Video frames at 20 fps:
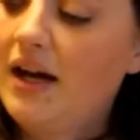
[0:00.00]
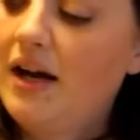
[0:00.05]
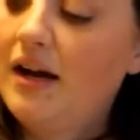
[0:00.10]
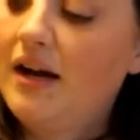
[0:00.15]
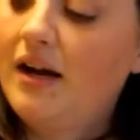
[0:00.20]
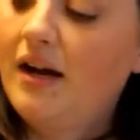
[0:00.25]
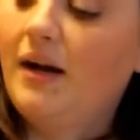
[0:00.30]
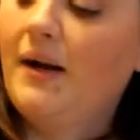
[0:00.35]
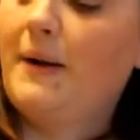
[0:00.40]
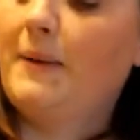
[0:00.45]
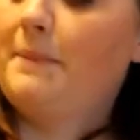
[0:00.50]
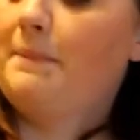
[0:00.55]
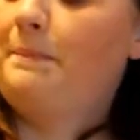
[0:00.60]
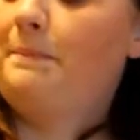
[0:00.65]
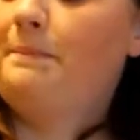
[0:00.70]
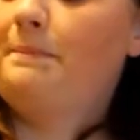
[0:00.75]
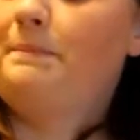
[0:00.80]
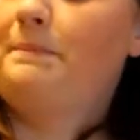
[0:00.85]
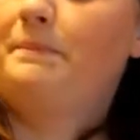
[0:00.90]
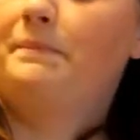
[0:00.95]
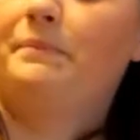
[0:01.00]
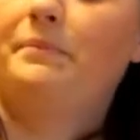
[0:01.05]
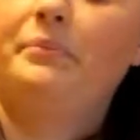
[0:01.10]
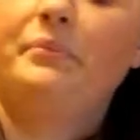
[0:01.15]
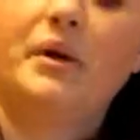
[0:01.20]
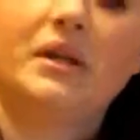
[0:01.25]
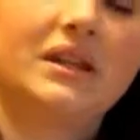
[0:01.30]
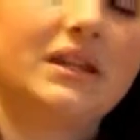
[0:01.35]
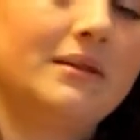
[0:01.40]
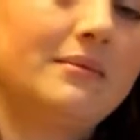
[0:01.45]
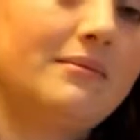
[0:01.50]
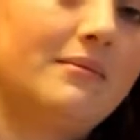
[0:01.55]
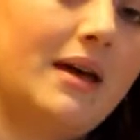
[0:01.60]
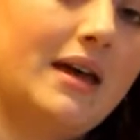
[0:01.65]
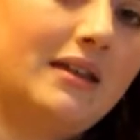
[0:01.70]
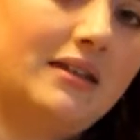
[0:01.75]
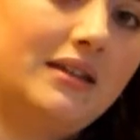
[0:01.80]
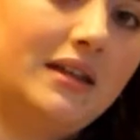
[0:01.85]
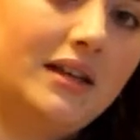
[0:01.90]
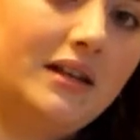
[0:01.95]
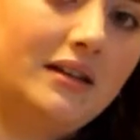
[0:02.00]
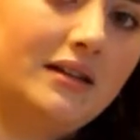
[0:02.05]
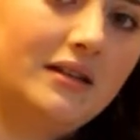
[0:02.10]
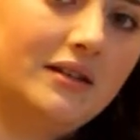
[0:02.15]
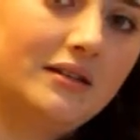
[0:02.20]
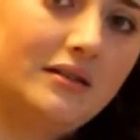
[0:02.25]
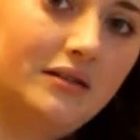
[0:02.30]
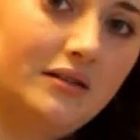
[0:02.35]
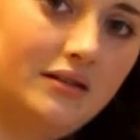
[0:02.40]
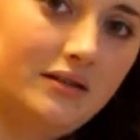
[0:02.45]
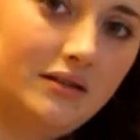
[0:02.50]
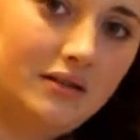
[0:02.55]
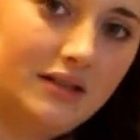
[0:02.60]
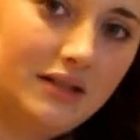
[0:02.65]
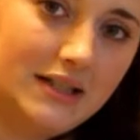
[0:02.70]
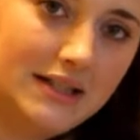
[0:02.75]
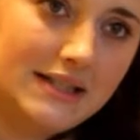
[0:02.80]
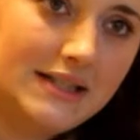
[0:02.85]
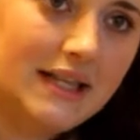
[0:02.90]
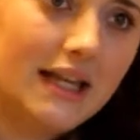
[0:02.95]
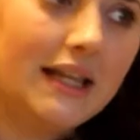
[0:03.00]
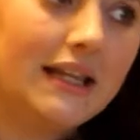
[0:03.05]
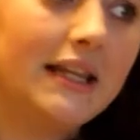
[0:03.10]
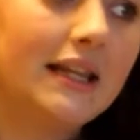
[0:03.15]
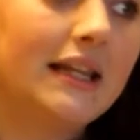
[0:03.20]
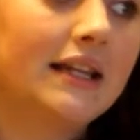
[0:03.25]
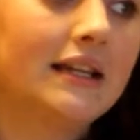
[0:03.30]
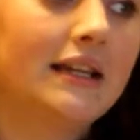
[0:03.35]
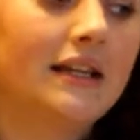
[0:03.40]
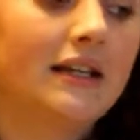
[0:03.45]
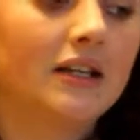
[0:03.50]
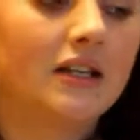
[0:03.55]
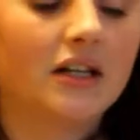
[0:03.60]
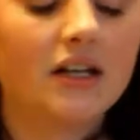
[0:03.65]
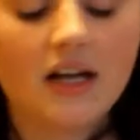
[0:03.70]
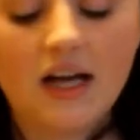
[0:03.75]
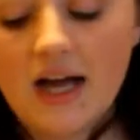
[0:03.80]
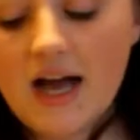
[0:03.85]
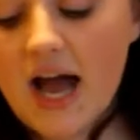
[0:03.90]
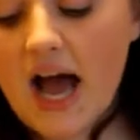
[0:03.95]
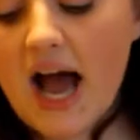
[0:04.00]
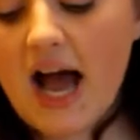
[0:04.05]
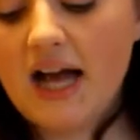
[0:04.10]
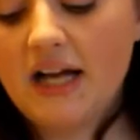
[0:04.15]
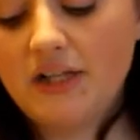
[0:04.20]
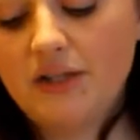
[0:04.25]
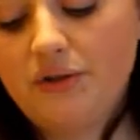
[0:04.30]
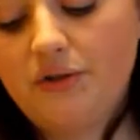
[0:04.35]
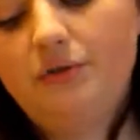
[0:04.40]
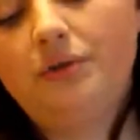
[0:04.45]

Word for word: Um, but the Method daily cleaner, I do